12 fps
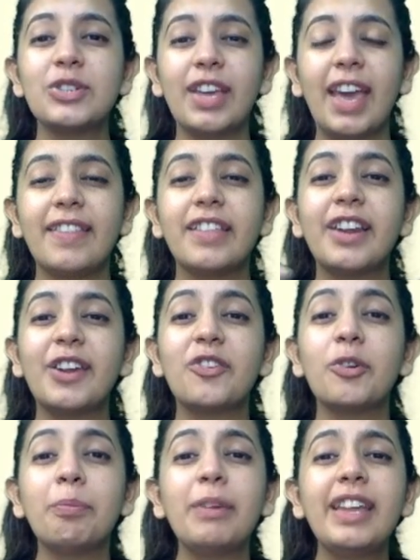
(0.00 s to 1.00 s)
together and
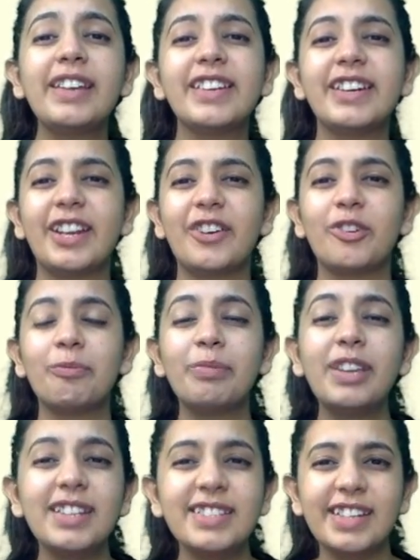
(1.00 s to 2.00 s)
repeated
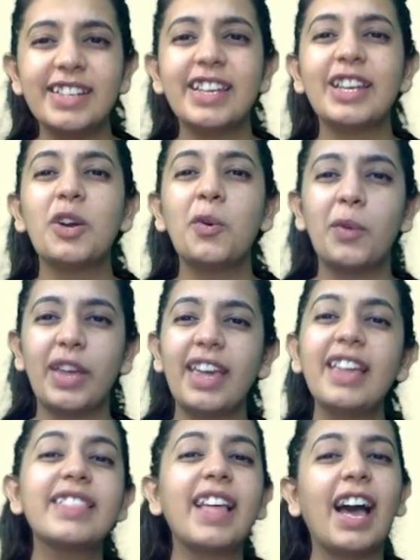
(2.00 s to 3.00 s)
in a
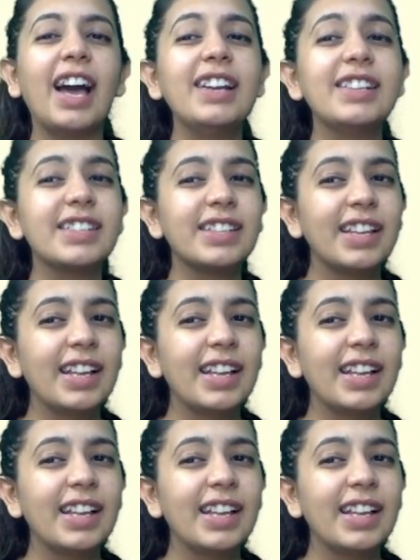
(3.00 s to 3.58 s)
way that